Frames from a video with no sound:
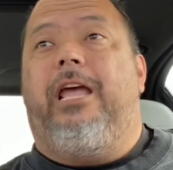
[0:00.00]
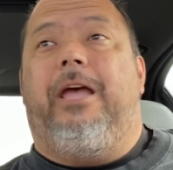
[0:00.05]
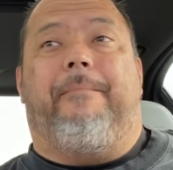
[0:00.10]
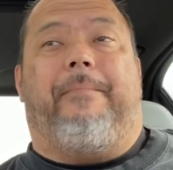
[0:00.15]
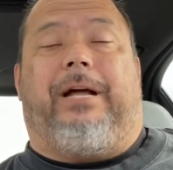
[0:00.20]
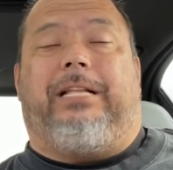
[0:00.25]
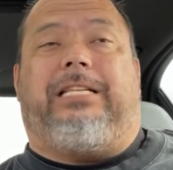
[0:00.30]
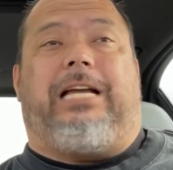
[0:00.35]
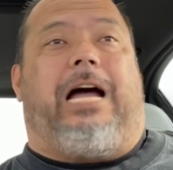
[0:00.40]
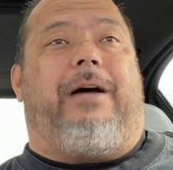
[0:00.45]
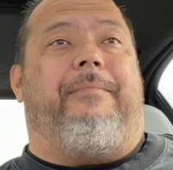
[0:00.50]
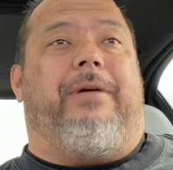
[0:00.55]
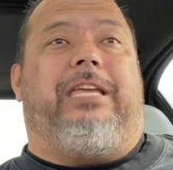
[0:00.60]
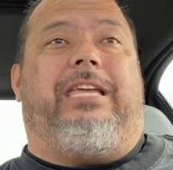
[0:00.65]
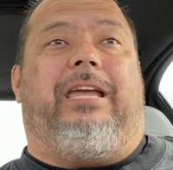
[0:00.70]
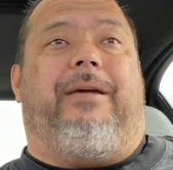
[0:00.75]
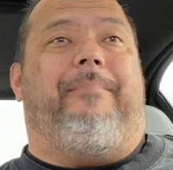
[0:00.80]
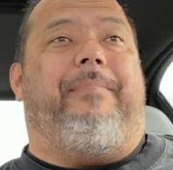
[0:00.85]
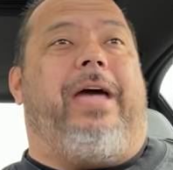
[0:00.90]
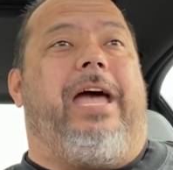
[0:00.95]
By the time I
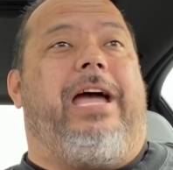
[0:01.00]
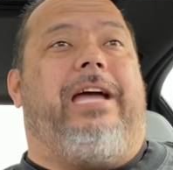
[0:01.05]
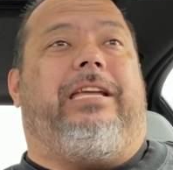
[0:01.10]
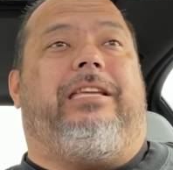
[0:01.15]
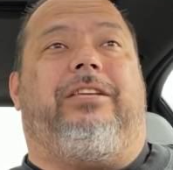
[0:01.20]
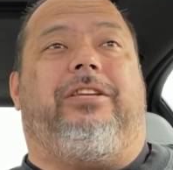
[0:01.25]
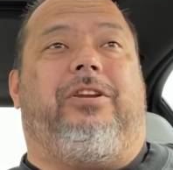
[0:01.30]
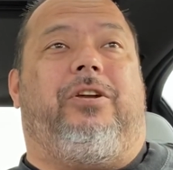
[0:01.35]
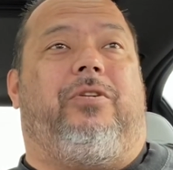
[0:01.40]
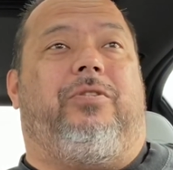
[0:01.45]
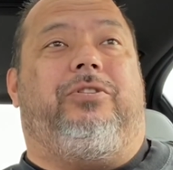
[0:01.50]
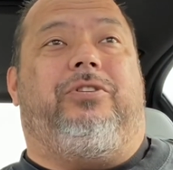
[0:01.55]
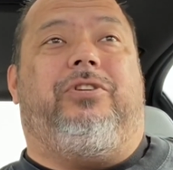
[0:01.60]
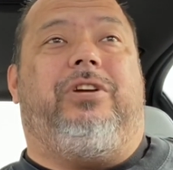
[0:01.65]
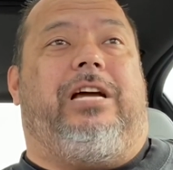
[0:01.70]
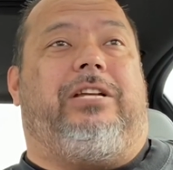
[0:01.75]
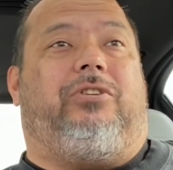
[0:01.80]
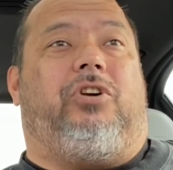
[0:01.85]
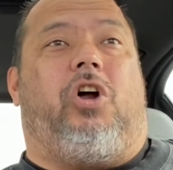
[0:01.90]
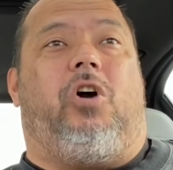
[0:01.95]
get back, you
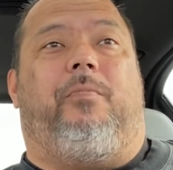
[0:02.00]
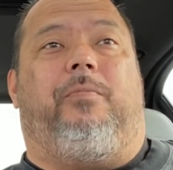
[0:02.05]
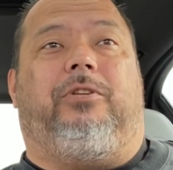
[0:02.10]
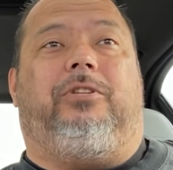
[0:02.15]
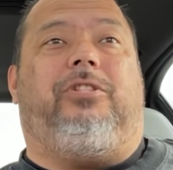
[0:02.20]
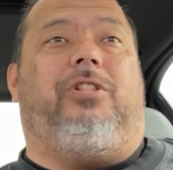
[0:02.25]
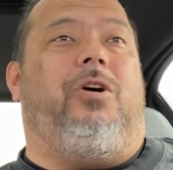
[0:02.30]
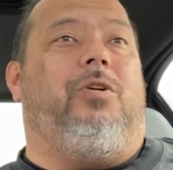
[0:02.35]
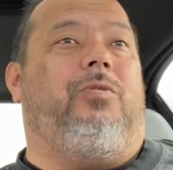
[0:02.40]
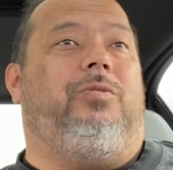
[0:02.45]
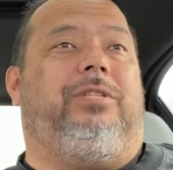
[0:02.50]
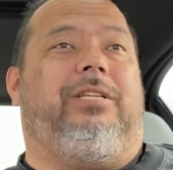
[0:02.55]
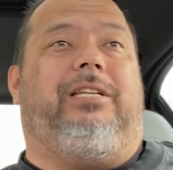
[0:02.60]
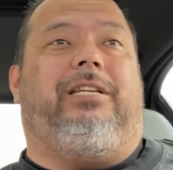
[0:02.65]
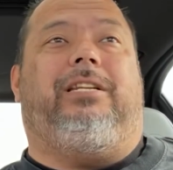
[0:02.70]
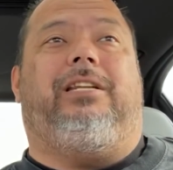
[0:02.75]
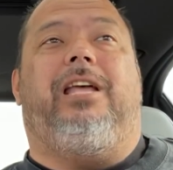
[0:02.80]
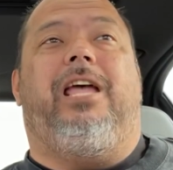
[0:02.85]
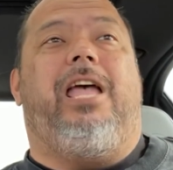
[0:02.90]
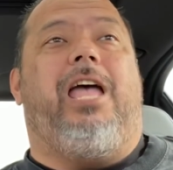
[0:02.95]
guys are almost
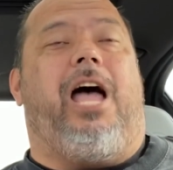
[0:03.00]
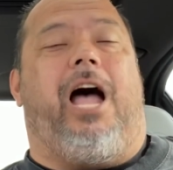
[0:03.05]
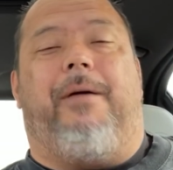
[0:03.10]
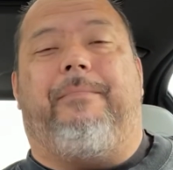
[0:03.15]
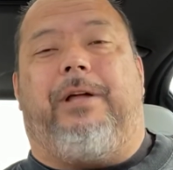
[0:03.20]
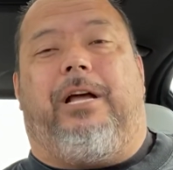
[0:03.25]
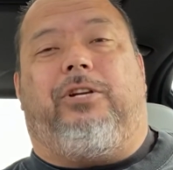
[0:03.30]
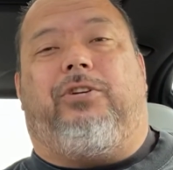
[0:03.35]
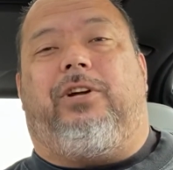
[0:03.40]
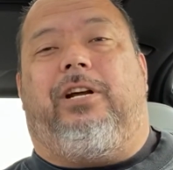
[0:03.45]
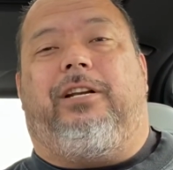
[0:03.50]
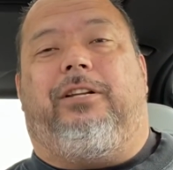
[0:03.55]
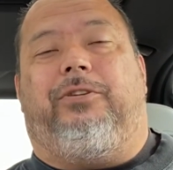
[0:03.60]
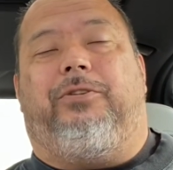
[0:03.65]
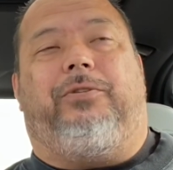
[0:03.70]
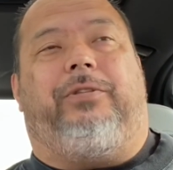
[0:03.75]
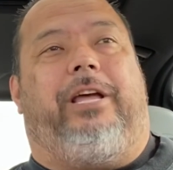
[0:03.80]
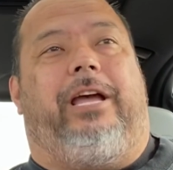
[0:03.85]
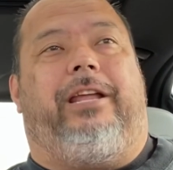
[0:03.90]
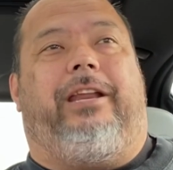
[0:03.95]
closing. I'm not trying to
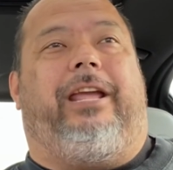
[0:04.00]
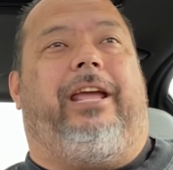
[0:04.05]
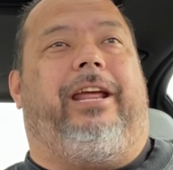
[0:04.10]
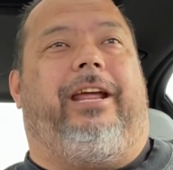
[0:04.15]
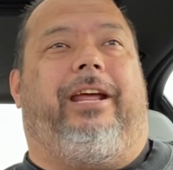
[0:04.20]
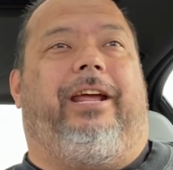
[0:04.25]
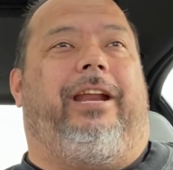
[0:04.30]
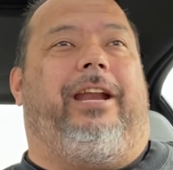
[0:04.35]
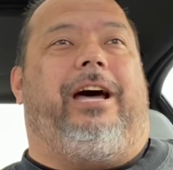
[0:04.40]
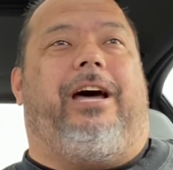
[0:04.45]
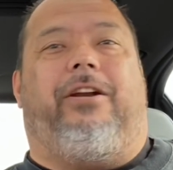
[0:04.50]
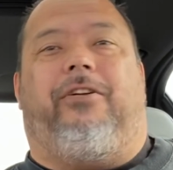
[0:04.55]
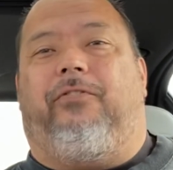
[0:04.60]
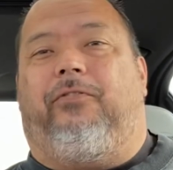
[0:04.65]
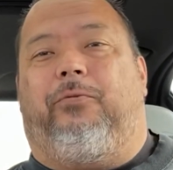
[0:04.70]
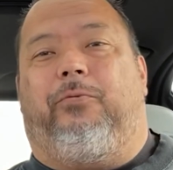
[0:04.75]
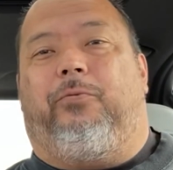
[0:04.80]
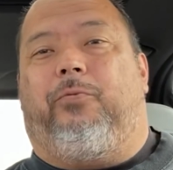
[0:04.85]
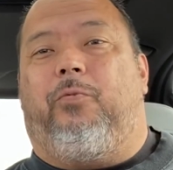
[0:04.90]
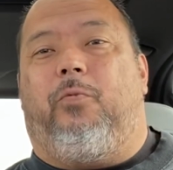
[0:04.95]
do that, and I
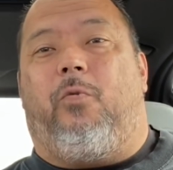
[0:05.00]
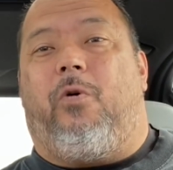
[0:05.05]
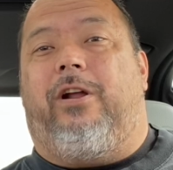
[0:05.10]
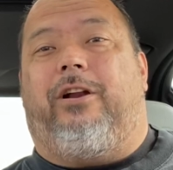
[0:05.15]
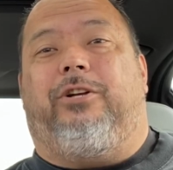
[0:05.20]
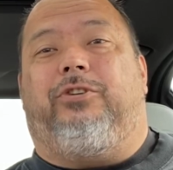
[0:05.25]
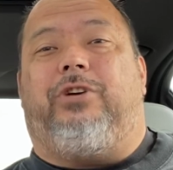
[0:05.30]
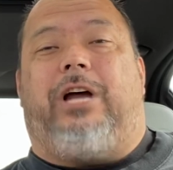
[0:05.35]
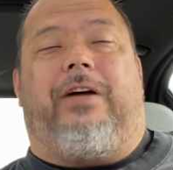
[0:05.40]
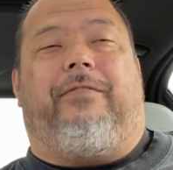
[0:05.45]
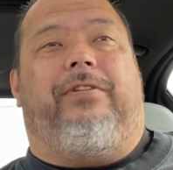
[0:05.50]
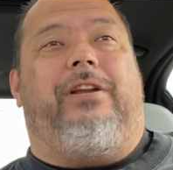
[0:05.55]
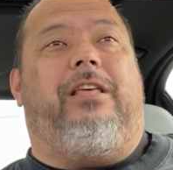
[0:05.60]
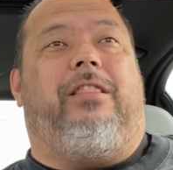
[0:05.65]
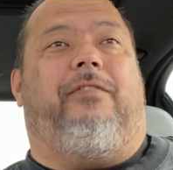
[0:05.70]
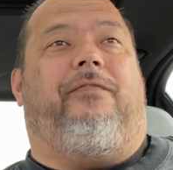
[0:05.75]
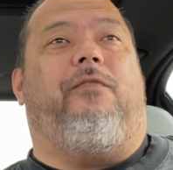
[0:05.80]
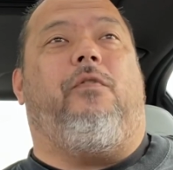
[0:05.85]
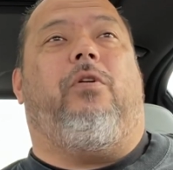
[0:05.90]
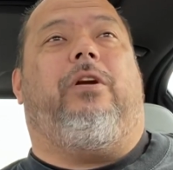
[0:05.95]
don't want to drive
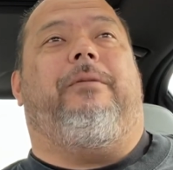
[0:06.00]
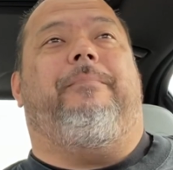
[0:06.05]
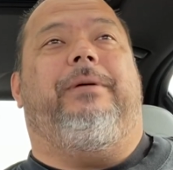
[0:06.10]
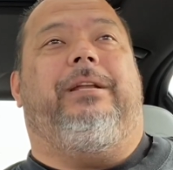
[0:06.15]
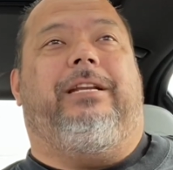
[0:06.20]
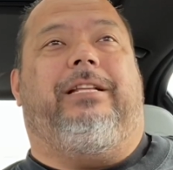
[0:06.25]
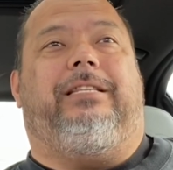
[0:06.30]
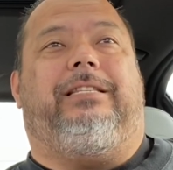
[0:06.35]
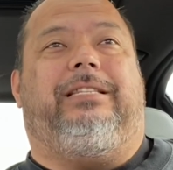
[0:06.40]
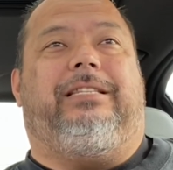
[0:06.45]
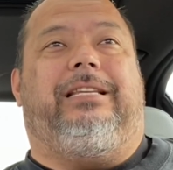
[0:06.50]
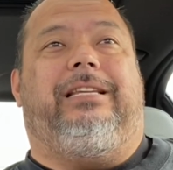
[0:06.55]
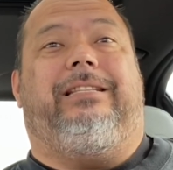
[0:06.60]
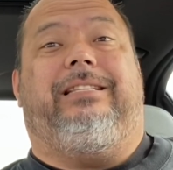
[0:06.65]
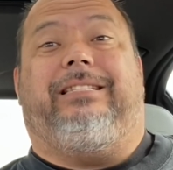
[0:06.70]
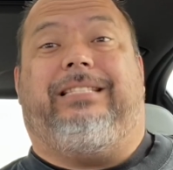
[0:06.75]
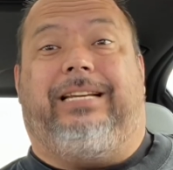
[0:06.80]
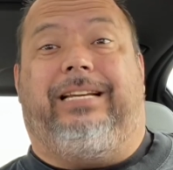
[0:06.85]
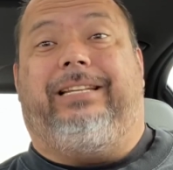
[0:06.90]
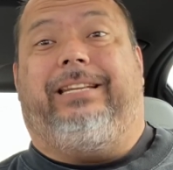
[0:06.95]
another 40 minutes
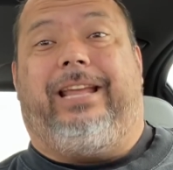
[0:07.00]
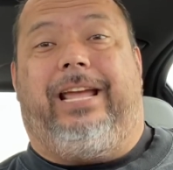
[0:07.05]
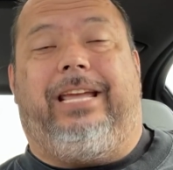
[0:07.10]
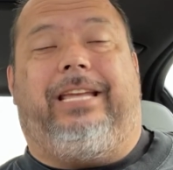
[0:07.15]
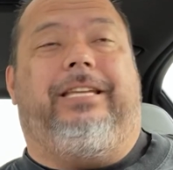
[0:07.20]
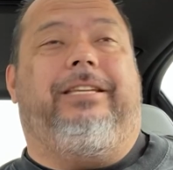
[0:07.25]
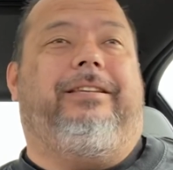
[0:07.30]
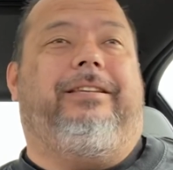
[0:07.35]
today.